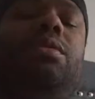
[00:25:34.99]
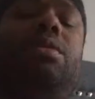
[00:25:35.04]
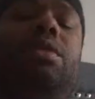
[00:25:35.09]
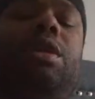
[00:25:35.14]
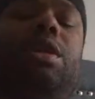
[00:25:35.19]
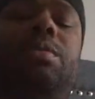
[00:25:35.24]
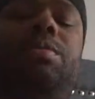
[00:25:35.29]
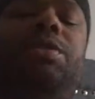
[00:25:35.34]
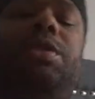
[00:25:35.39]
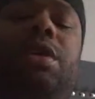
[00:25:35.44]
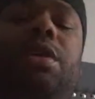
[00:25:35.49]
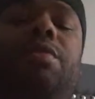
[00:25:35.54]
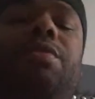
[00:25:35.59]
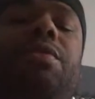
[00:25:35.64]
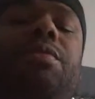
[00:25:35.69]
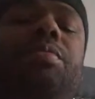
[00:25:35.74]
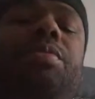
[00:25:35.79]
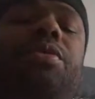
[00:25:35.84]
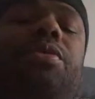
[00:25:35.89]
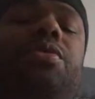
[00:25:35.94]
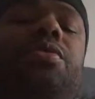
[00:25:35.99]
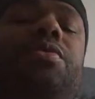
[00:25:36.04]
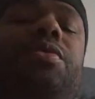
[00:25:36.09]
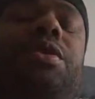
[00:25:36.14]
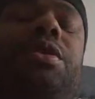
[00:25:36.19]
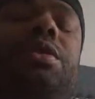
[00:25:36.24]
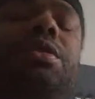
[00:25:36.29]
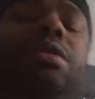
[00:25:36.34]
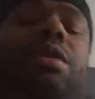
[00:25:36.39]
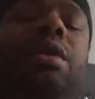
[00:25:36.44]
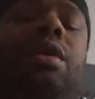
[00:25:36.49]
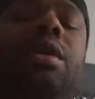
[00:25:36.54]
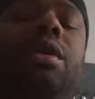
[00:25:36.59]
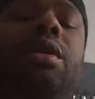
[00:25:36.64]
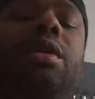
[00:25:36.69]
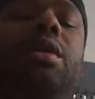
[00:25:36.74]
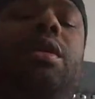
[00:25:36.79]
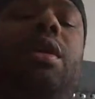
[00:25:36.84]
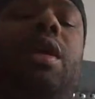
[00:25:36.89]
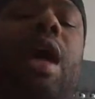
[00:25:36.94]
Keep self improving.
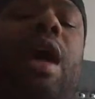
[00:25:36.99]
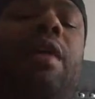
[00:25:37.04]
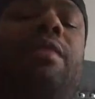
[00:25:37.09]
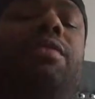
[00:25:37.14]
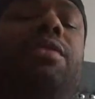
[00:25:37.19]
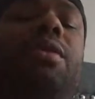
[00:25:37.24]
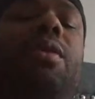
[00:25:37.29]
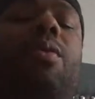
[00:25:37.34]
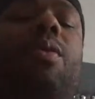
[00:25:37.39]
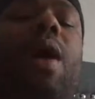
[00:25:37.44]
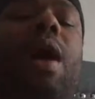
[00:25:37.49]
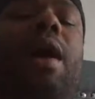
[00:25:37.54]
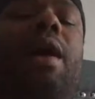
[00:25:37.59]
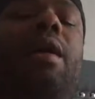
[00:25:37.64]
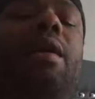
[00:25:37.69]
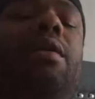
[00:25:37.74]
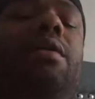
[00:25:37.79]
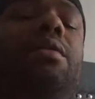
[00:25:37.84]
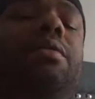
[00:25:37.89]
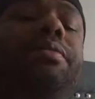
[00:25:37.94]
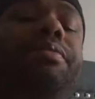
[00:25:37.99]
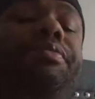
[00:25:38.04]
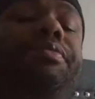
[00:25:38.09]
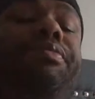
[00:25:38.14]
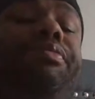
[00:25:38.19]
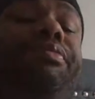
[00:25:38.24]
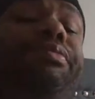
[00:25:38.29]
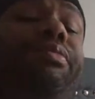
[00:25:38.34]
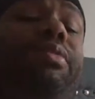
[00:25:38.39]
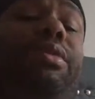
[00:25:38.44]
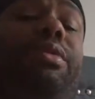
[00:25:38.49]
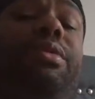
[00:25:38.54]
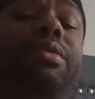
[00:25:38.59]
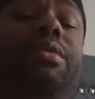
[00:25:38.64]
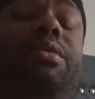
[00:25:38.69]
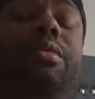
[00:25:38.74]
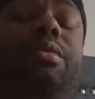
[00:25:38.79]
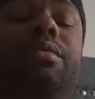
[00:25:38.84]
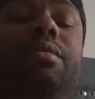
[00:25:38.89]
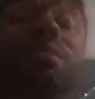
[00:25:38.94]
After a while,
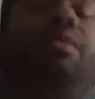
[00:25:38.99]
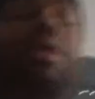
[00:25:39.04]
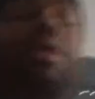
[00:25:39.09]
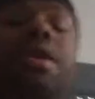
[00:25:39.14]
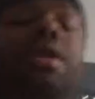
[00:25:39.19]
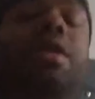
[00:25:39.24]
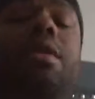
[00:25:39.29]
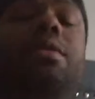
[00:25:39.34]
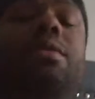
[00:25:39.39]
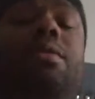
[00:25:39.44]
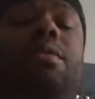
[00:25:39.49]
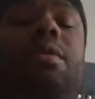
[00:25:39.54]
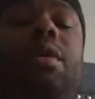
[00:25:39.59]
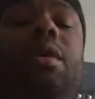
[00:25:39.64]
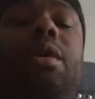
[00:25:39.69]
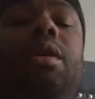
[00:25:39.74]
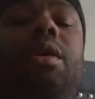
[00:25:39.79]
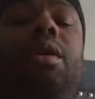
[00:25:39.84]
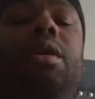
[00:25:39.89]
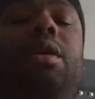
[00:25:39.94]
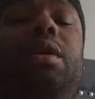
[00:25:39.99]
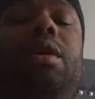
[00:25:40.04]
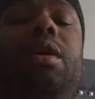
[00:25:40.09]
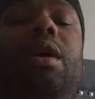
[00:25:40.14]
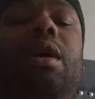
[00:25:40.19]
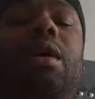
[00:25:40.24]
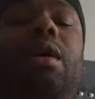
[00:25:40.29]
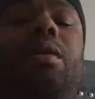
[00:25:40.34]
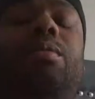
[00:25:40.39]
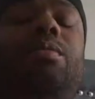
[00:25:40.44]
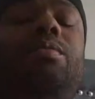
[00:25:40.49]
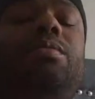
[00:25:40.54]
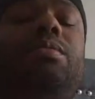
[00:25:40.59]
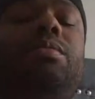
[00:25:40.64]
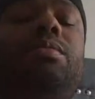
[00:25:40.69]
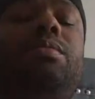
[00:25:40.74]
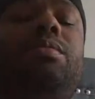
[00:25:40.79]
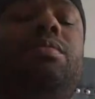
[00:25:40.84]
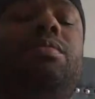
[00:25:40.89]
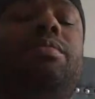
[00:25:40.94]
you know, um,
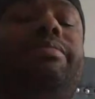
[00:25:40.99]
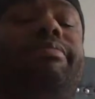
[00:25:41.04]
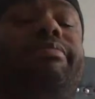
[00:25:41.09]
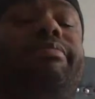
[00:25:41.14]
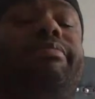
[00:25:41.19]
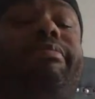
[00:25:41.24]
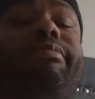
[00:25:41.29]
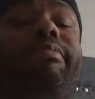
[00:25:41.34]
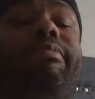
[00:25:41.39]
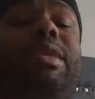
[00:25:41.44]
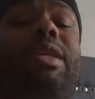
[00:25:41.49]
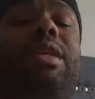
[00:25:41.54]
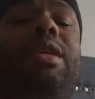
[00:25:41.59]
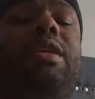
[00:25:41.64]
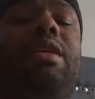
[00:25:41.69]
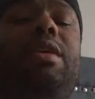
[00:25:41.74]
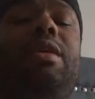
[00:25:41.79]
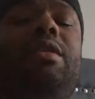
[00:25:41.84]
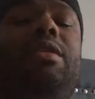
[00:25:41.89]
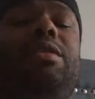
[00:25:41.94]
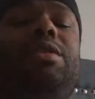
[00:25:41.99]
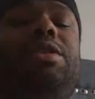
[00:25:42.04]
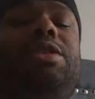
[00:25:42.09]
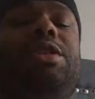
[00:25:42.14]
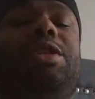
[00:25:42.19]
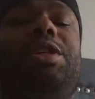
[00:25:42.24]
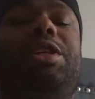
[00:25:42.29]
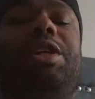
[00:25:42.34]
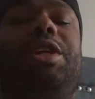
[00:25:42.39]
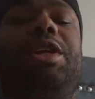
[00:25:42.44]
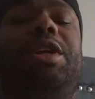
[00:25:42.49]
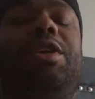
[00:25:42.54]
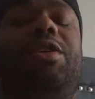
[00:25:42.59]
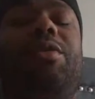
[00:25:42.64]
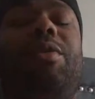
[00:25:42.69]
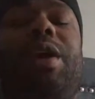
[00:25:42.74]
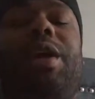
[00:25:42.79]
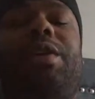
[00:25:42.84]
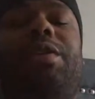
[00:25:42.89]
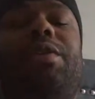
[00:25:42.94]
it should get
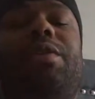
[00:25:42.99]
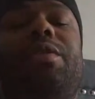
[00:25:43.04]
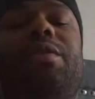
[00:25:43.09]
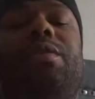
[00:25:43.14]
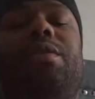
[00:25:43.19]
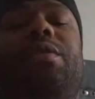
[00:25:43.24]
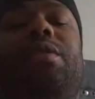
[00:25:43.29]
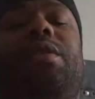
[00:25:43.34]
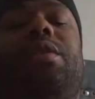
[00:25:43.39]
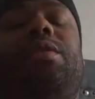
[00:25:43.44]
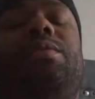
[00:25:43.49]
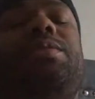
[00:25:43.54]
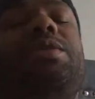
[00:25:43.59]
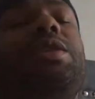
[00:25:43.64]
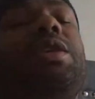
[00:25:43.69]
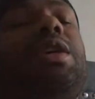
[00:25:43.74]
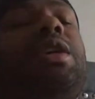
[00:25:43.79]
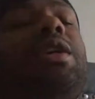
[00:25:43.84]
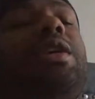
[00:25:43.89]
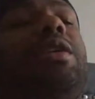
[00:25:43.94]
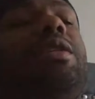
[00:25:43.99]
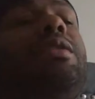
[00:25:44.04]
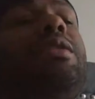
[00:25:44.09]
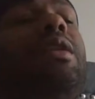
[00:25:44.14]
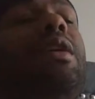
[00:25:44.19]
greater. You know what I'm saying?